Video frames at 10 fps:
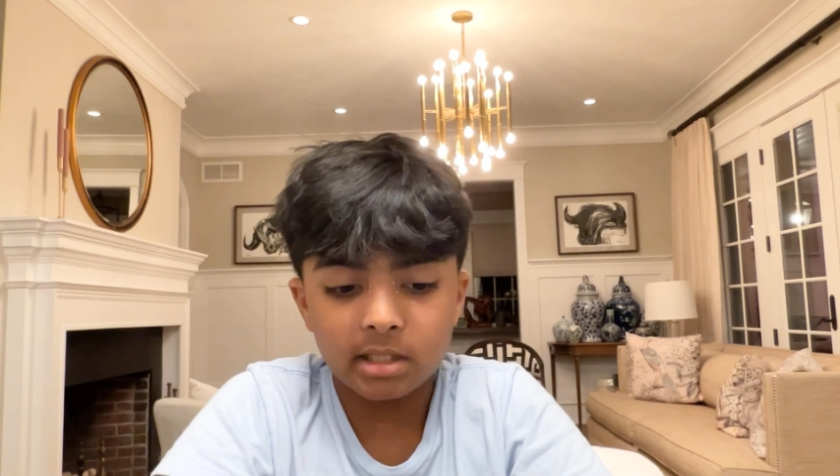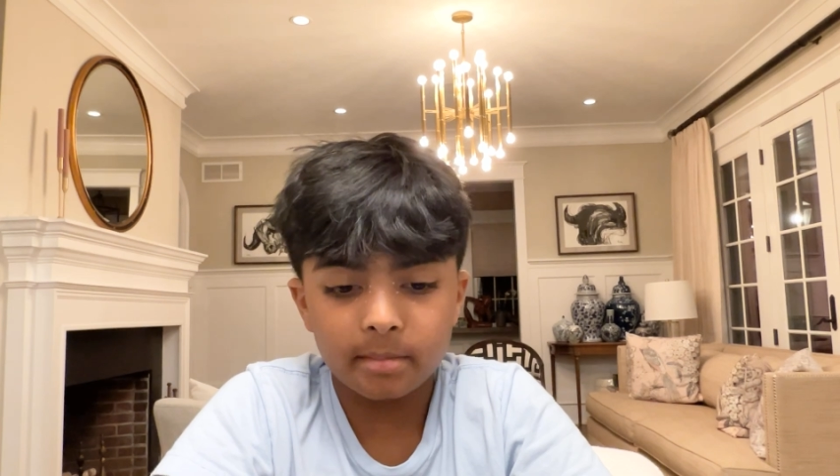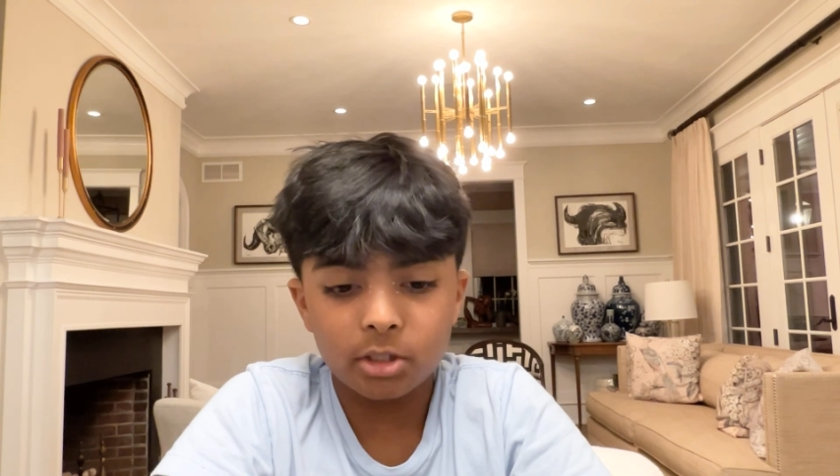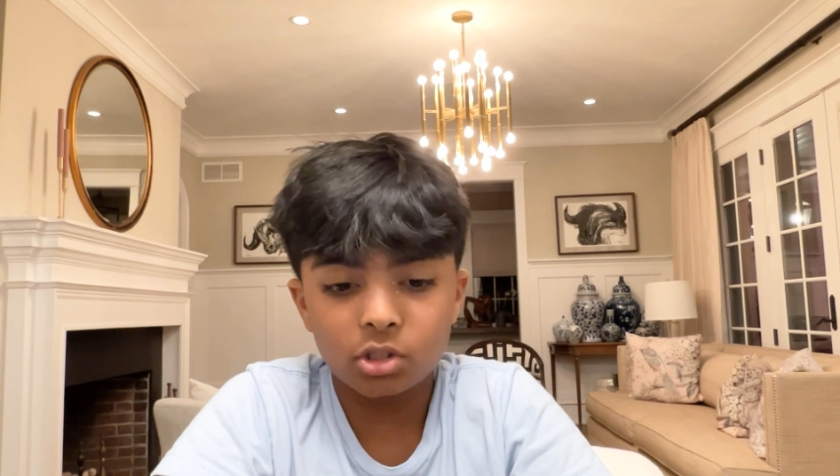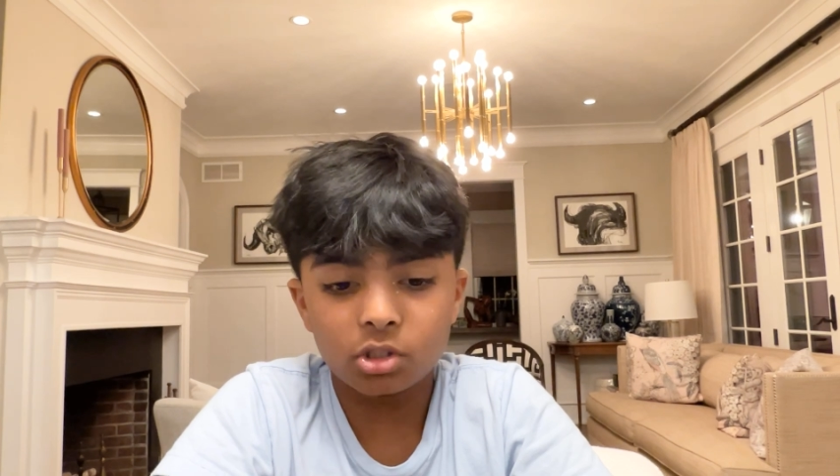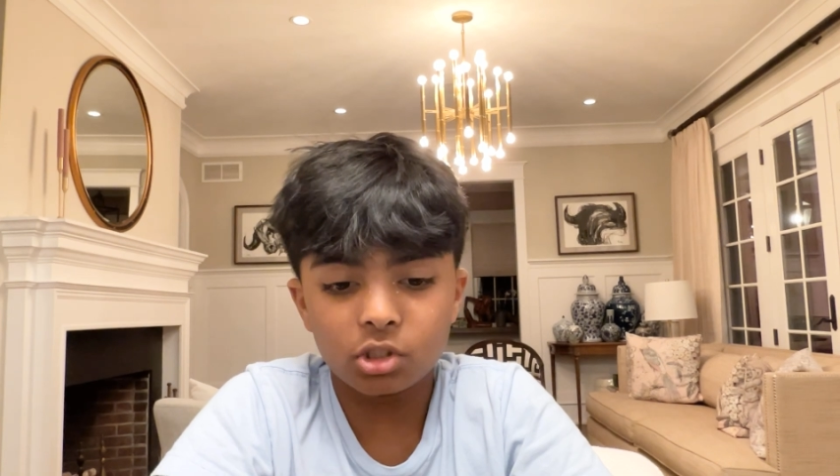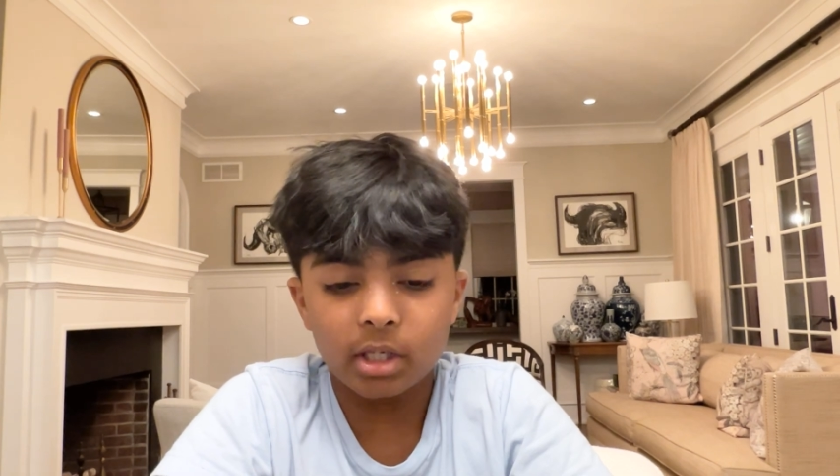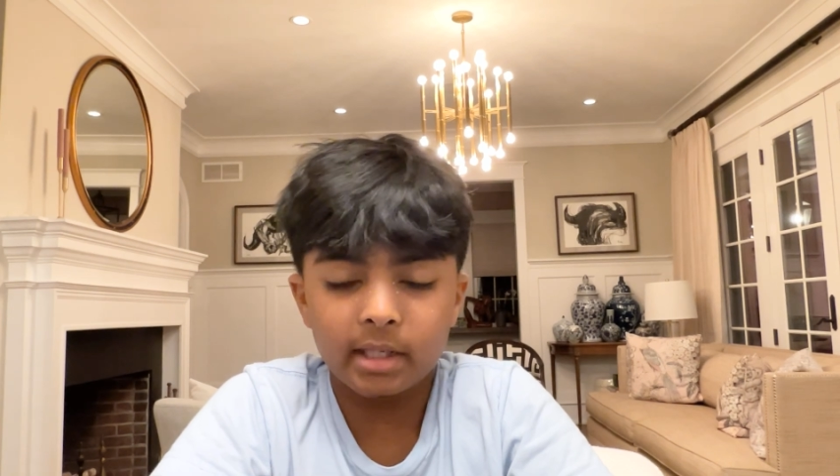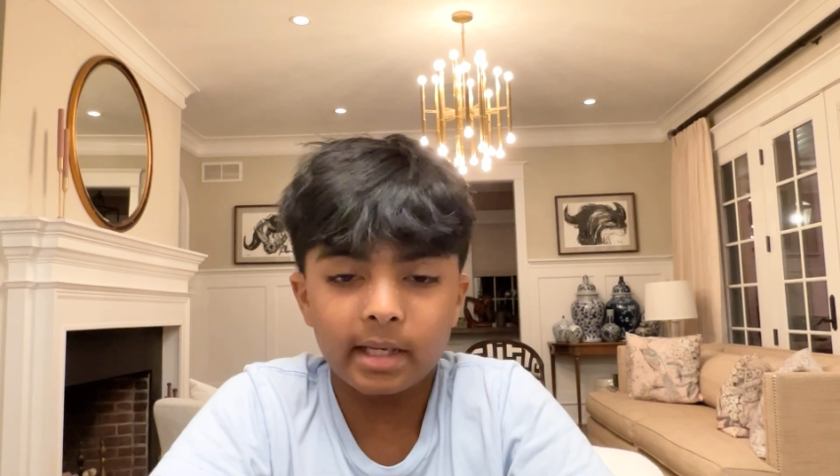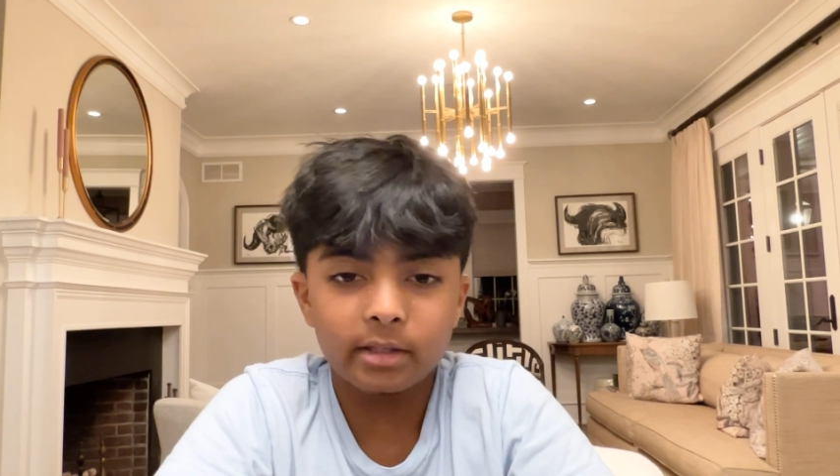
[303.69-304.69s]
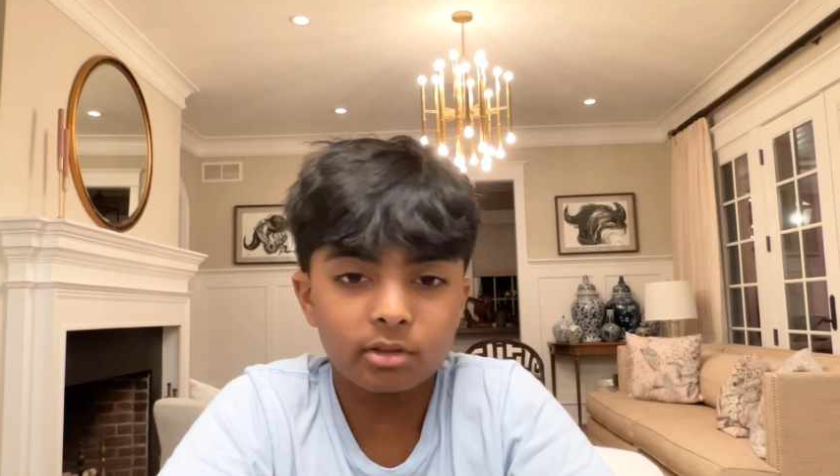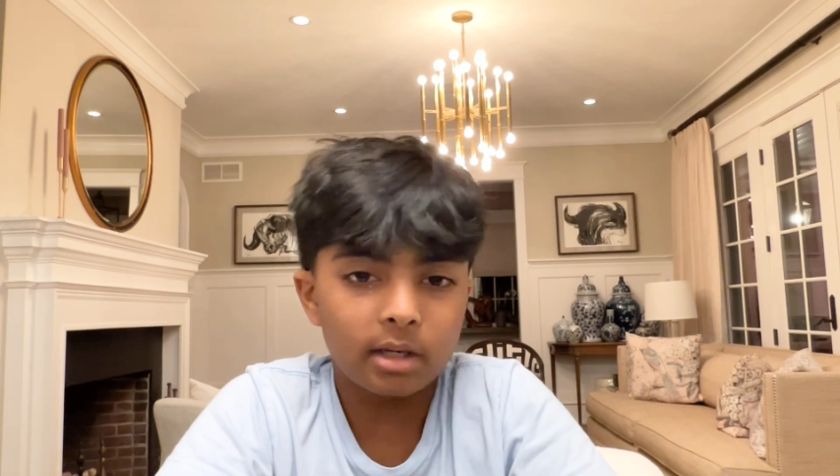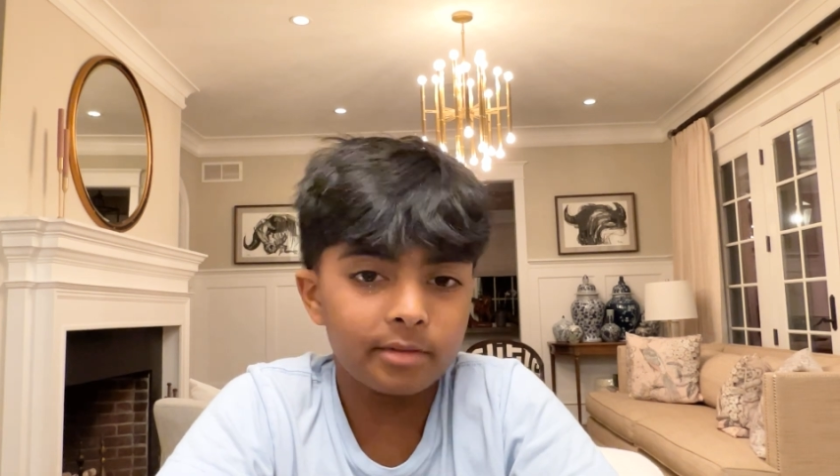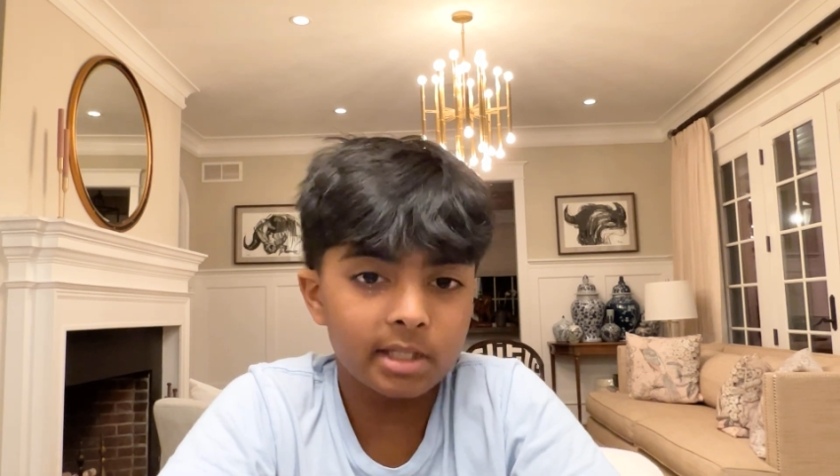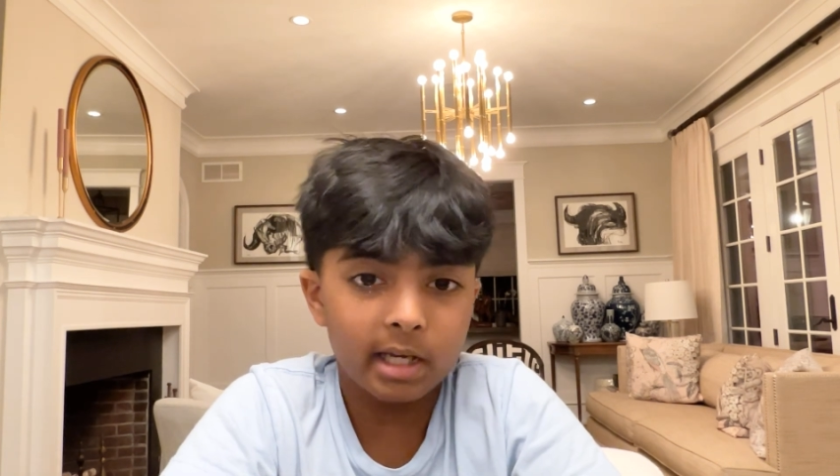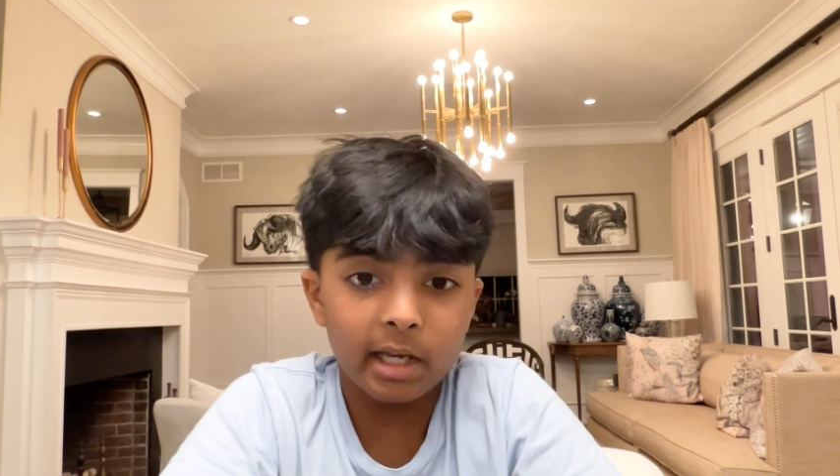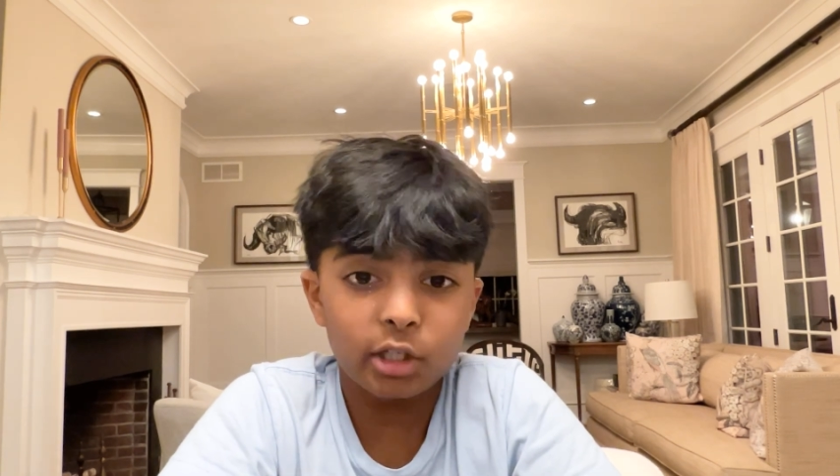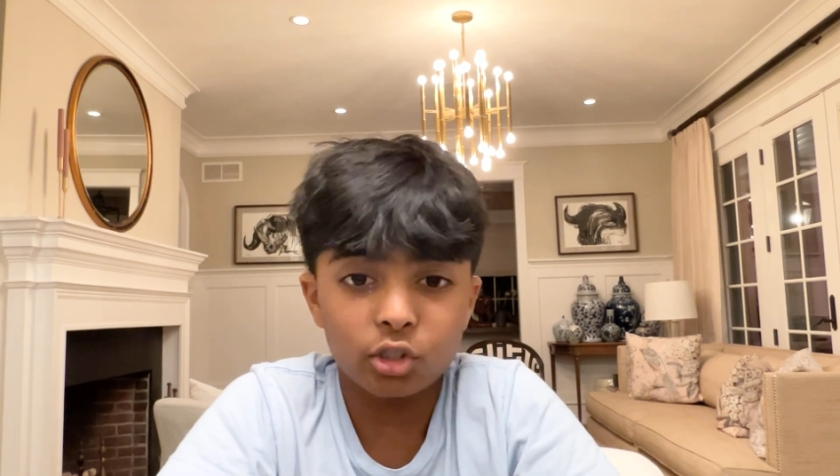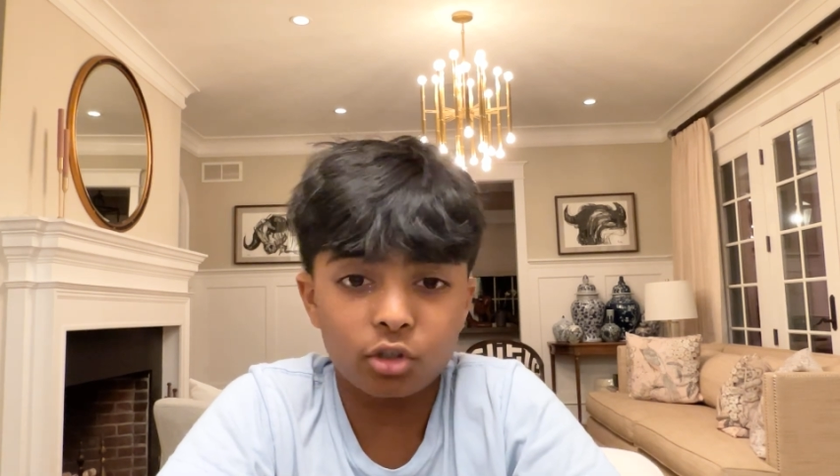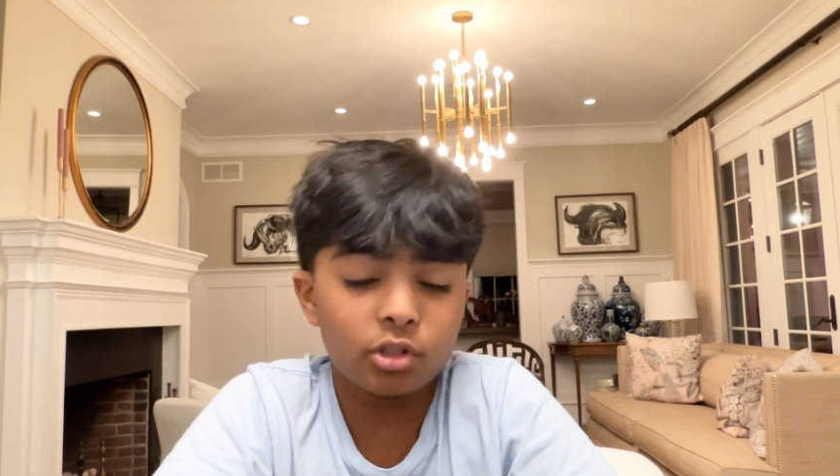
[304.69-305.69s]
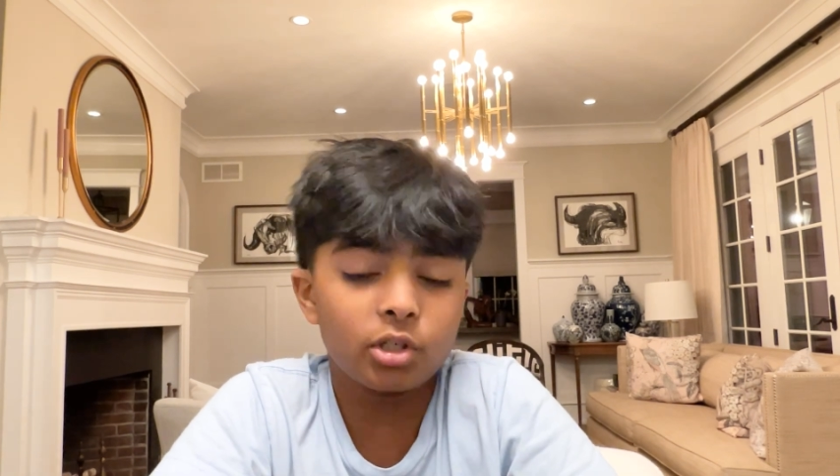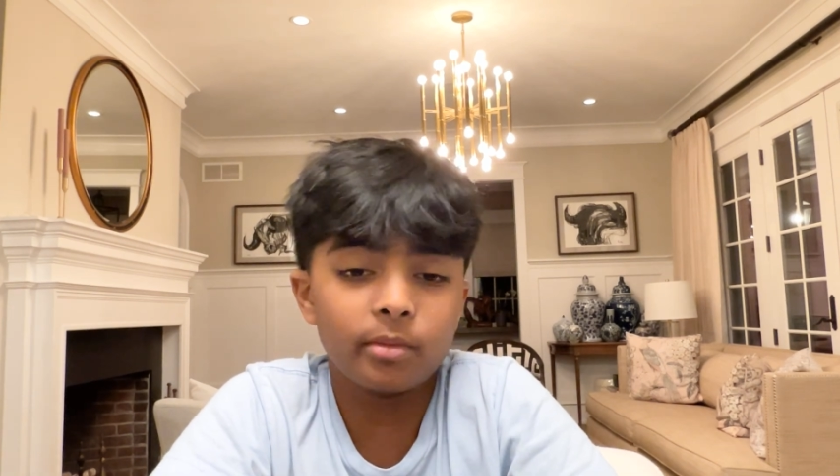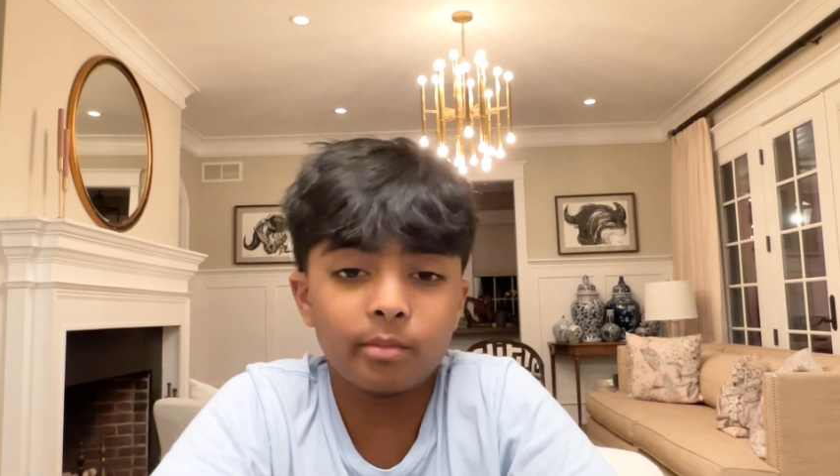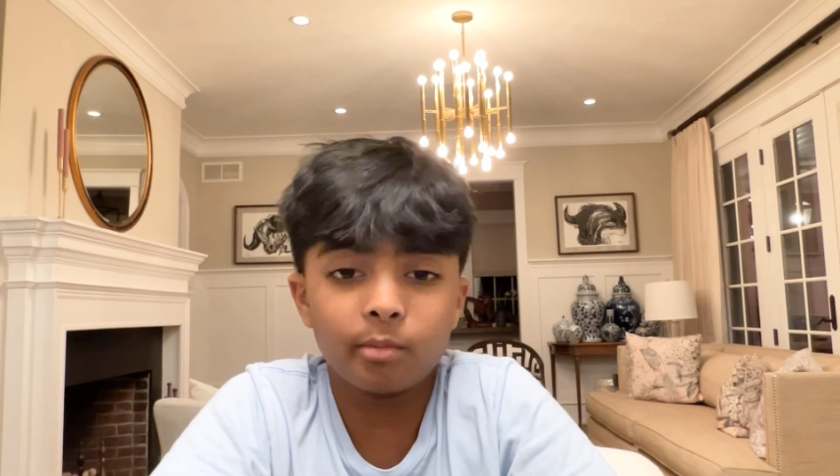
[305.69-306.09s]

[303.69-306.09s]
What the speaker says: I mean, Jane Daniels obviously got injured, so